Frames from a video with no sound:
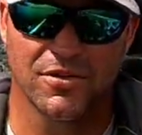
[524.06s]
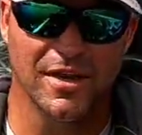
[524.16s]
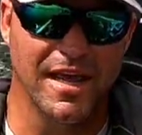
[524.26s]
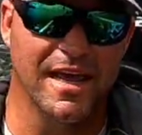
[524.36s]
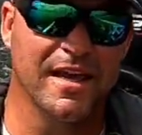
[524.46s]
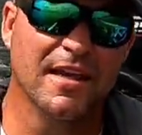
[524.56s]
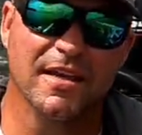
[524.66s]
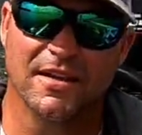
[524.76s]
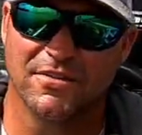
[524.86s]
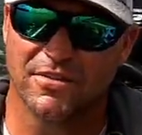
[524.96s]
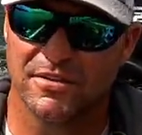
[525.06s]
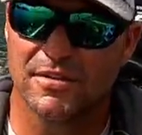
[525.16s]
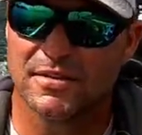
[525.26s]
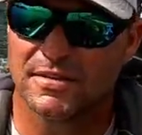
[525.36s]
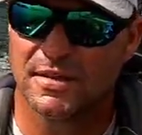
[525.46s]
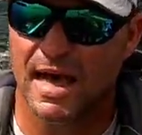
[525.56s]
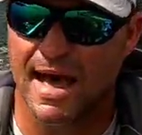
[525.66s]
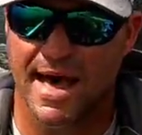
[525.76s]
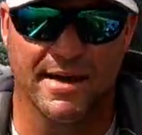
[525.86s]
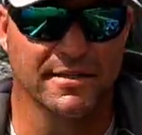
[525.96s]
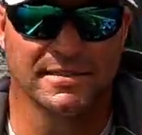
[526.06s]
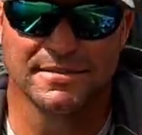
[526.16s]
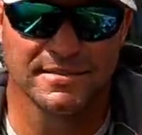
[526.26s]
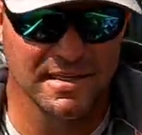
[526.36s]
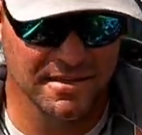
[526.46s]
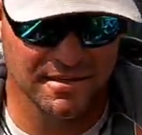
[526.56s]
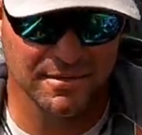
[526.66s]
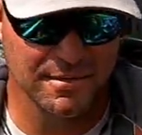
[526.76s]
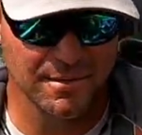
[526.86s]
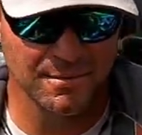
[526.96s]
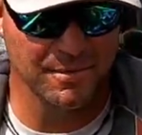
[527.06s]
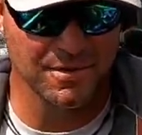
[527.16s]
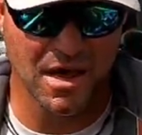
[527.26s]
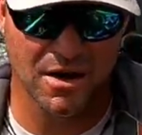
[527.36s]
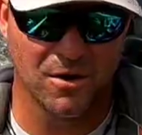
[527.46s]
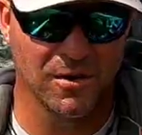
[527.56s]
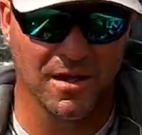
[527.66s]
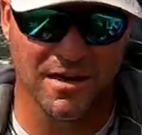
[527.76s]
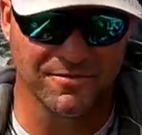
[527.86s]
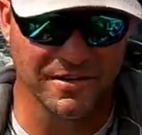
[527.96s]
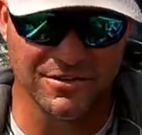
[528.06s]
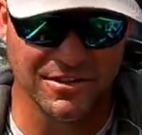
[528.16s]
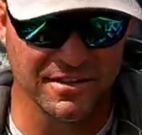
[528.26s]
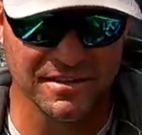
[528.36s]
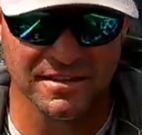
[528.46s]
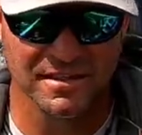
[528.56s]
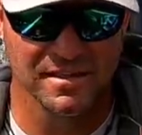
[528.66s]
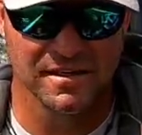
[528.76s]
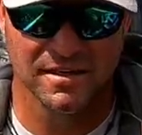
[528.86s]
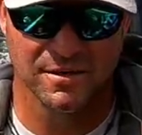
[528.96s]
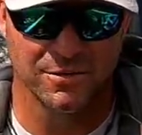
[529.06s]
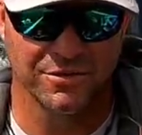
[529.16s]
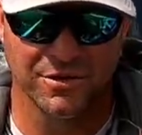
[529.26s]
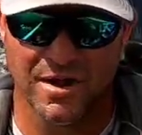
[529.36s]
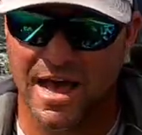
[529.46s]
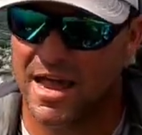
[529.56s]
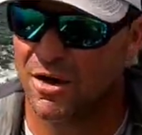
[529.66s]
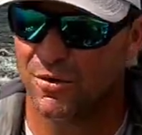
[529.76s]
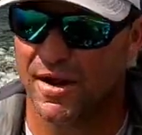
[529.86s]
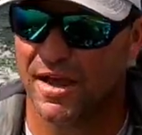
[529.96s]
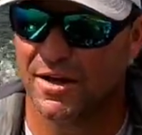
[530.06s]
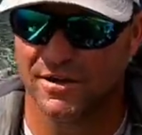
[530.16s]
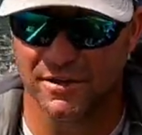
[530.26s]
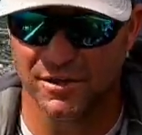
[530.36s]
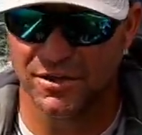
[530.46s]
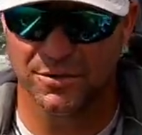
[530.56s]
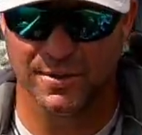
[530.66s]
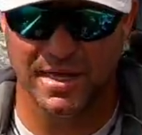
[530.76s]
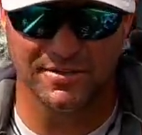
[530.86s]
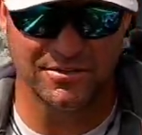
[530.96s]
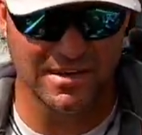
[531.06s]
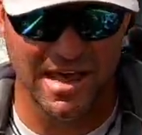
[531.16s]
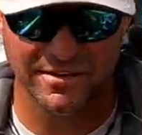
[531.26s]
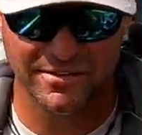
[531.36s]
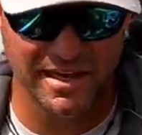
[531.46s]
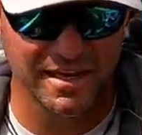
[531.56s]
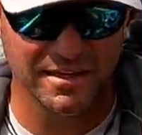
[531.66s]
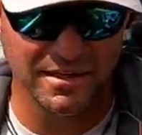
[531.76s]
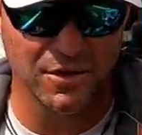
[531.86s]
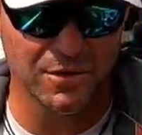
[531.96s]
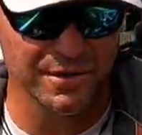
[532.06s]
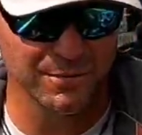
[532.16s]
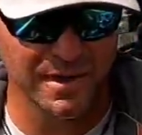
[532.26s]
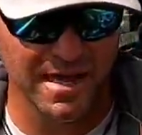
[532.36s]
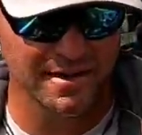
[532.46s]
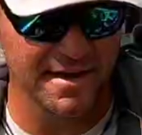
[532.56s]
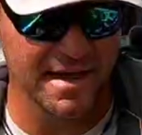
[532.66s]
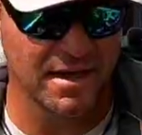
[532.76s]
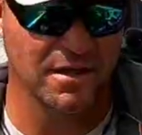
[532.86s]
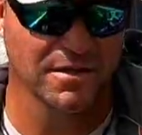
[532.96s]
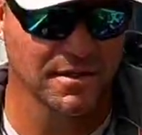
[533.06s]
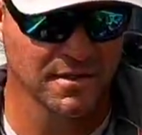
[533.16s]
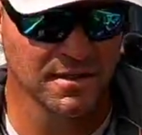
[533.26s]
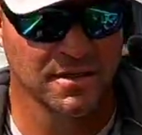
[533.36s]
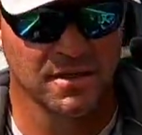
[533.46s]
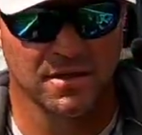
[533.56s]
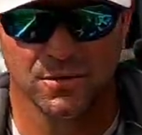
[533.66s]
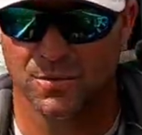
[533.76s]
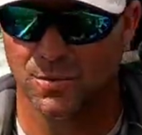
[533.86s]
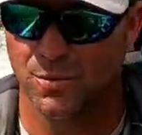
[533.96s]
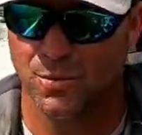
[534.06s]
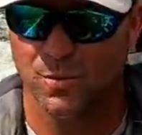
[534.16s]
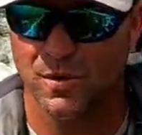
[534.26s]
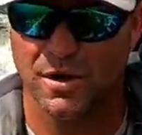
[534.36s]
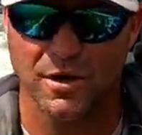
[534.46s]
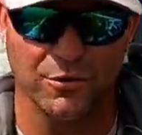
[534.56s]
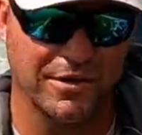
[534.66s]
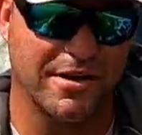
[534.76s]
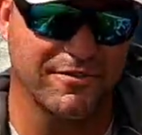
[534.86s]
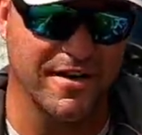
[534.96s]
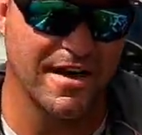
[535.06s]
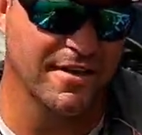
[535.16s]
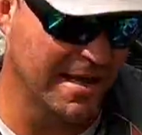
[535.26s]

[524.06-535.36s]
today is idling. Not a whole lot of fishing. We're just gonna idle around and look. We got the side scan going, we got it dialed. We're gonna go try to find